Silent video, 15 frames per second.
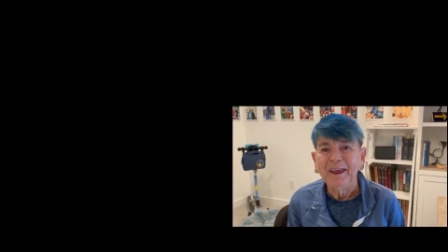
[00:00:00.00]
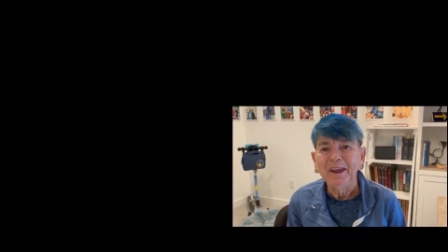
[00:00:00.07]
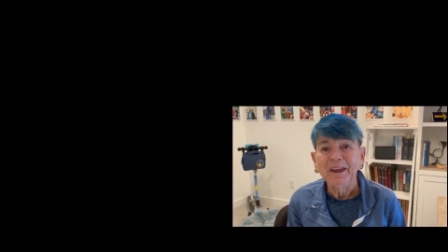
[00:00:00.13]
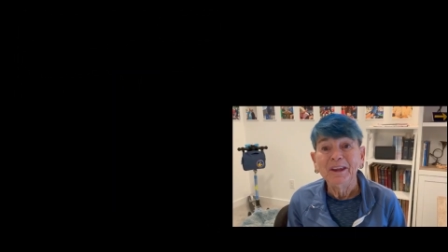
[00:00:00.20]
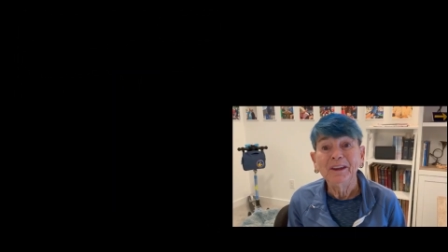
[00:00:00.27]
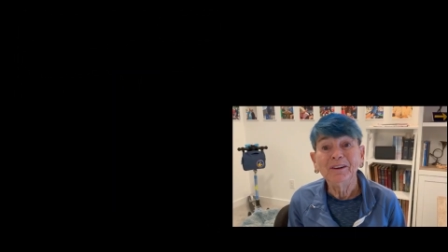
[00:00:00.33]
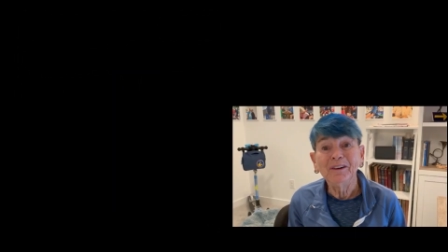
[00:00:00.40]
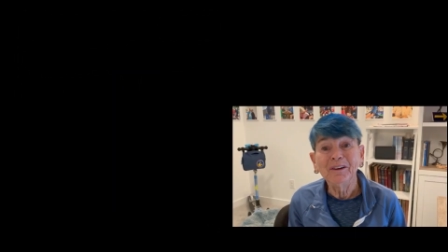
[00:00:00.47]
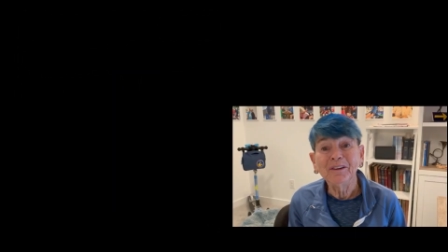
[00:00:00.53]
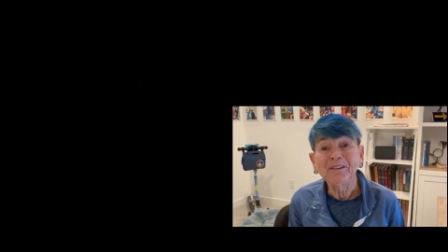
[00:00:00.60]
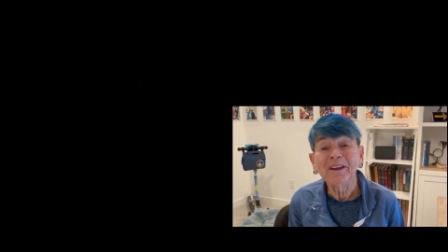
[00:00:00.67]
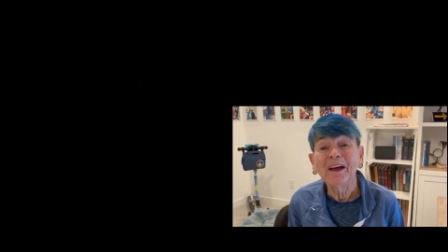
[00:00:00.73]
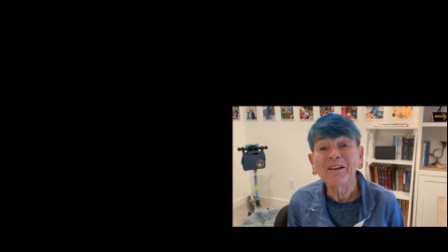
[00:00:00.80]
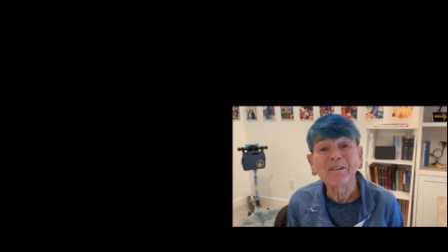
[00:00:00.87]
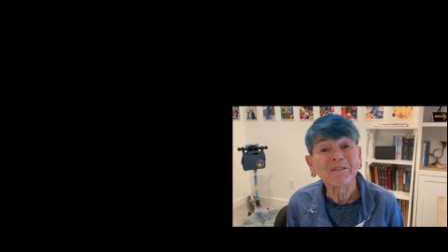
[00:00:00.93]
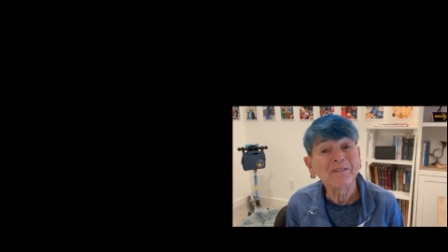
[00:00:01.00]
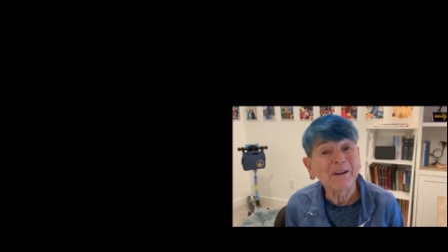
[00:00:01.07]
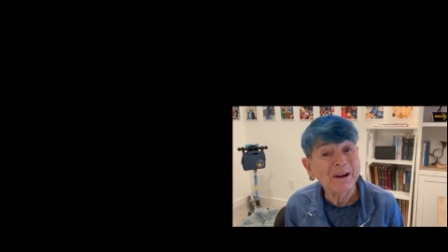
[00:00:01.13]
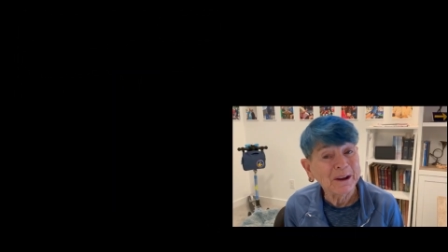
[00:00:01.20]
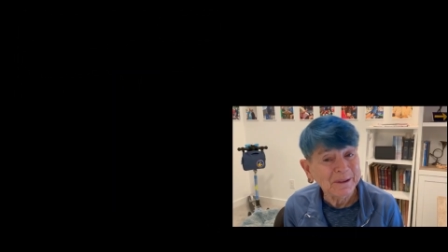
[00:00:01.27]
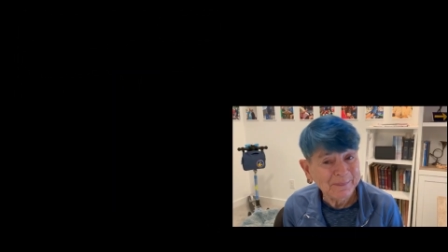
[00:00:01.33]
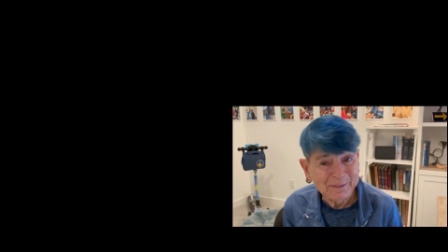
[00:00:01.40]
Here's how to
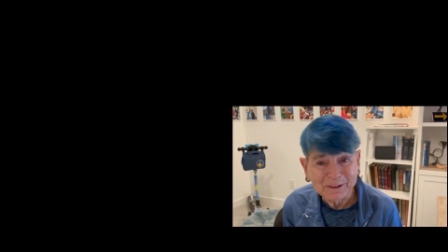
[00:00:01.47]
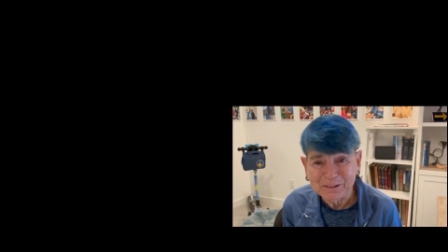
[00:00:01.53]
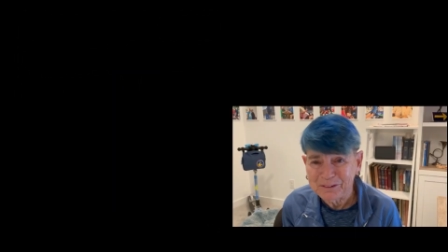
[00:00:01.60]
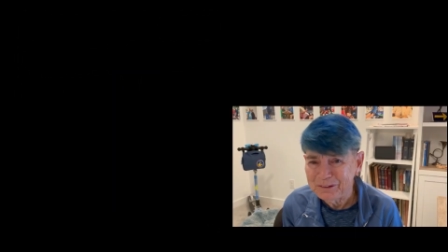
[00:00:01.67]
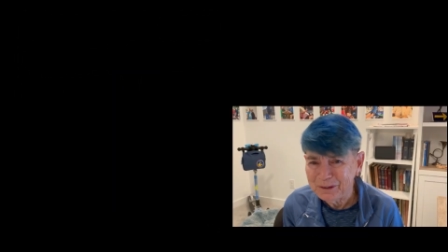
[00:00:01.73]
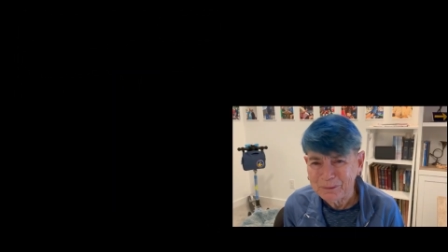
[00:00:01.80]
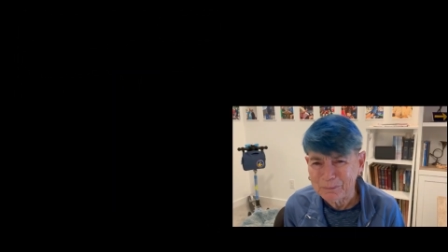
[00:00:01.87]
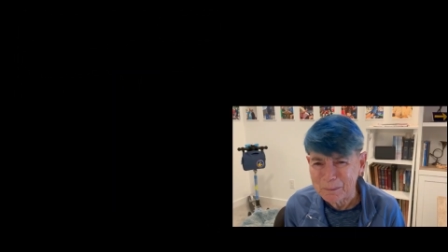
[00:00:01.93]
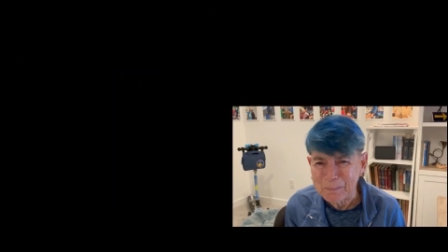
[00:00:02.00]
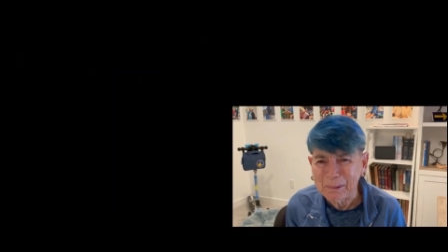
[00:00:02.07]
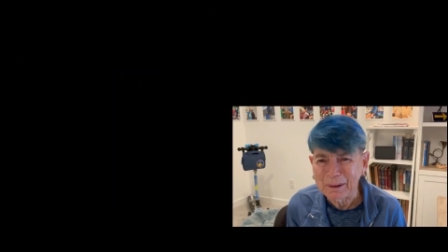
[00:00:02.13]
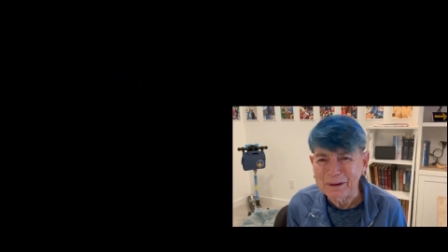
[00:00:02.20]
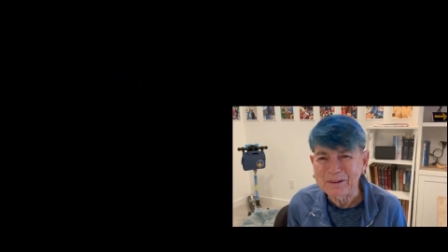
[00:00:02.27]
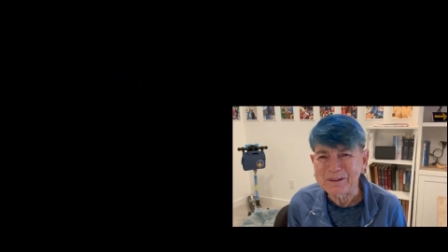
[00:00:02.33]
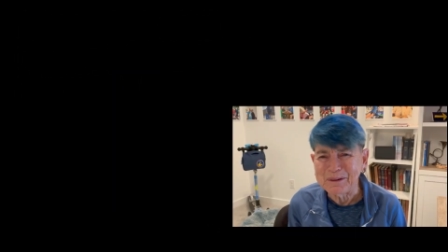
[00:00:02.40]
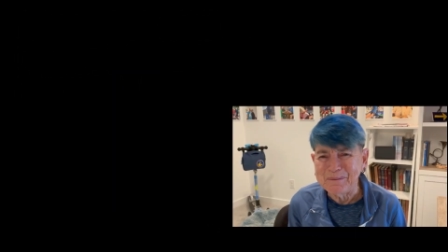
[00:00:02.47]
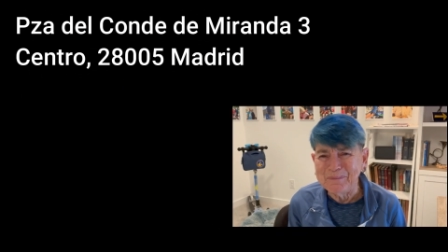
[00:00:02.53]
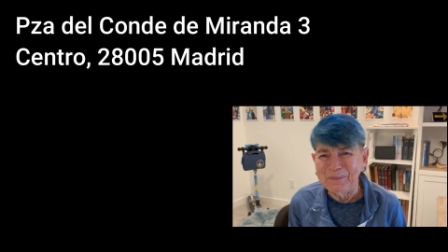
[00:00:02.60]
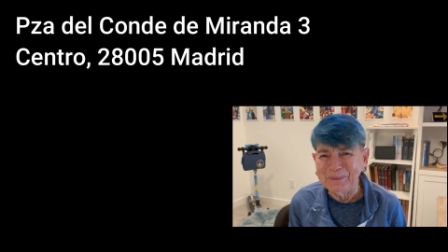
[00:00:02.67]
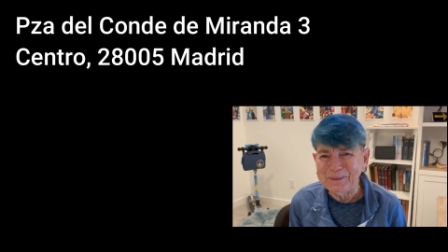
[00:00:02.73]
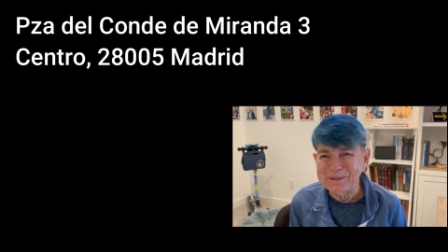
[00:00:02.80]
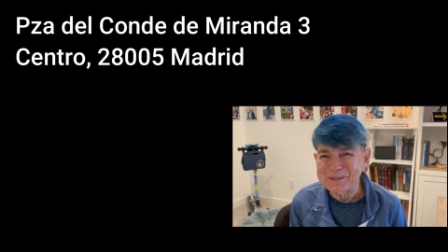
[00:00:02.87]
find the secret place in
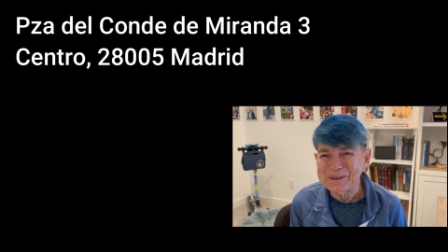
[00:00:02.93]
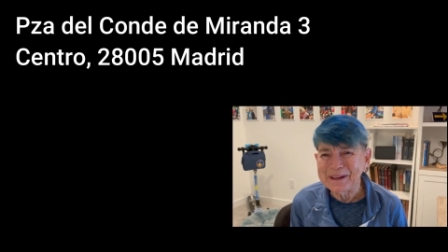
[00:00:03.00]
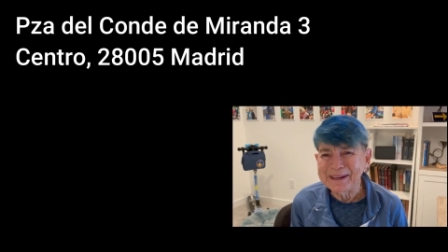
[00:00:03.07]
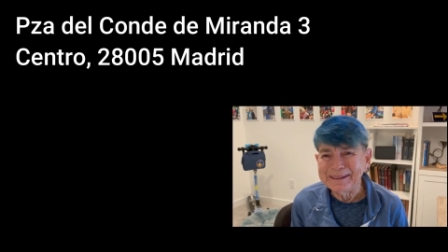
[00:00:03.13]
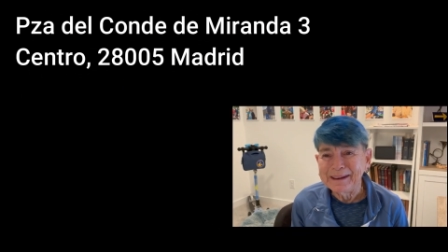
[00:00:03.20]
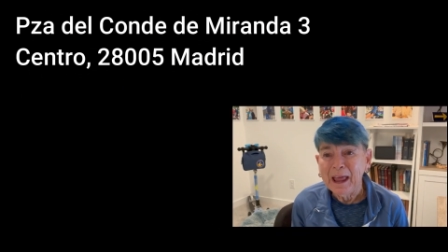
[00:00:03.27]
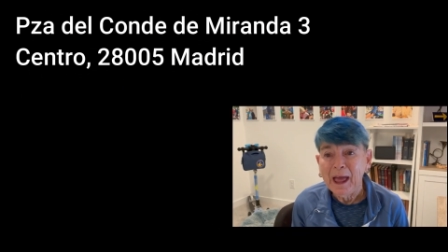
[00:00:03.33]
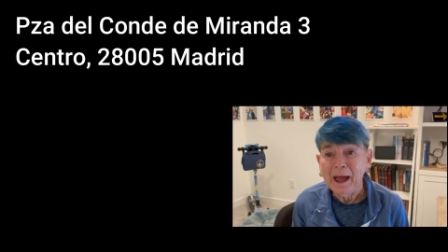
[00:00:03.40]
Madrid.